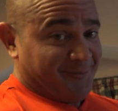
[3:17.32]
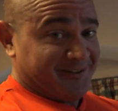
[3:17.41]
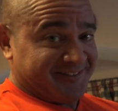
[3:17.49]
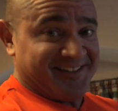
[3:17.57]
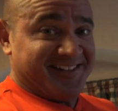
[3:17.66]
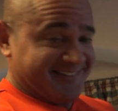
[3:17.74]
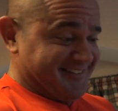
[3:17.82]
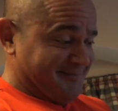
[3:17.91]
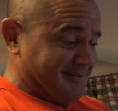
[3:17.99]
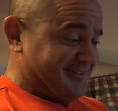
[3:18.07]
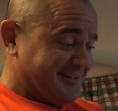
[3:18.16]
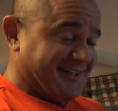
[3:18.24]
it wasn't easy, let
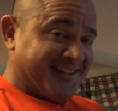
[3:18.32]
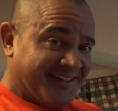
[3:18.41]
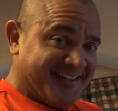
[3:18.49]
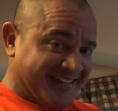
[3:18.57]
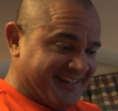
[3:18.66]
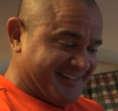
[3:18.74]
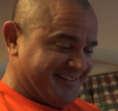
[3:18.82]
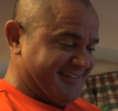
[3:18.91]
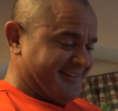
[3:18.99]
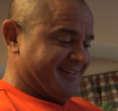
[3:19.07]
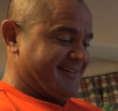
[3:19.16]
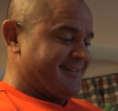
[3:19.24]
me tell you.
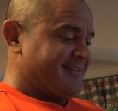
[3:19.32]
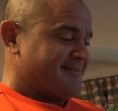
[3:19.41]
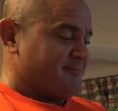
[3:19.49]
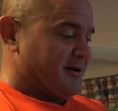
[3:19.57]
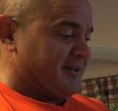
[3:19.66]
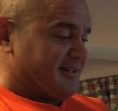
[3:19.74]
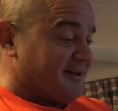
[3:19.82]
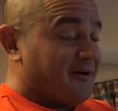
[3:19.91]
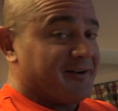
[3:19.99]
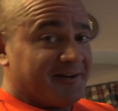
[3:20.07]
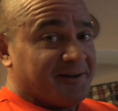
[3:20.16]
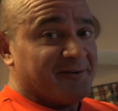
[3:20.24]
But you know
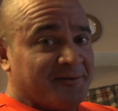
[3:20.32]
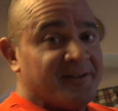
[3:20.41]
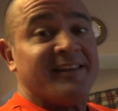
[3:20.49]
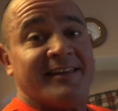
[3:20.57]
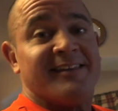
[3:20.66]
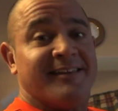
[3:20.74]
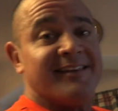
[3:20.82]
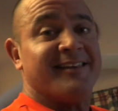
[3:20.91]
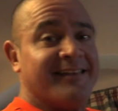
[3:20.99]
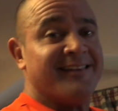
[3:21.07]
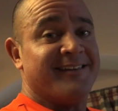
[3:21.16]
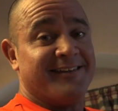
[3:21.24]
what you do?
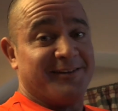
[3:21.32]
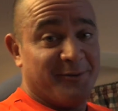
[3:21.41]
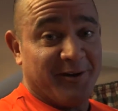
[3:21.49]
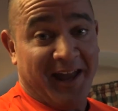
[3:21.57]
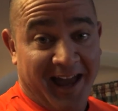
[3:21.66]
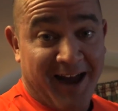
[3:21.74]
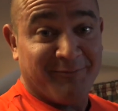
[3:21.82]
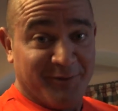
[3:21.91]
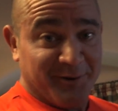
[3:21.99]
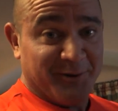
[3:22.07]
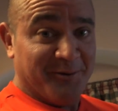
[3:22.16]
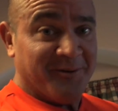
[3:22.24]
You do what you have to
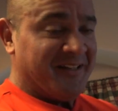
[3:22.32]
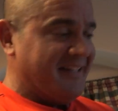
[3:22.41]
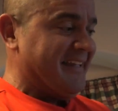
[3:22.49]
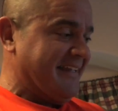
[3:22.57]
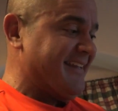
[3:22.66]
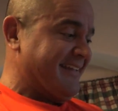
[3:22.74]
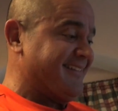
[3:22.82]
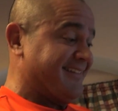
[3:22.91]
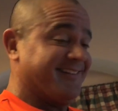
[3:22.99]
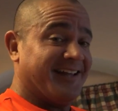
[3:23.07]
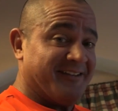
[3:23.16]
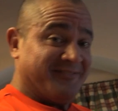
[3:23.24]
do
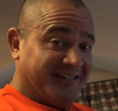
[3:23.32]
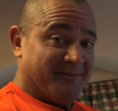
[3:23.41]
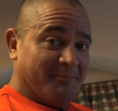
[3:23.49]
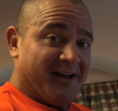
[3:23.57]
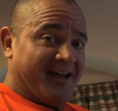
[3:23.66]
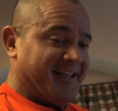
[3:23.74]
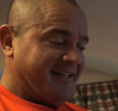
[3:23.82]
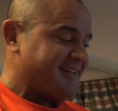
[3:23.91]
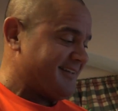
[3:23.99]
in life to get by.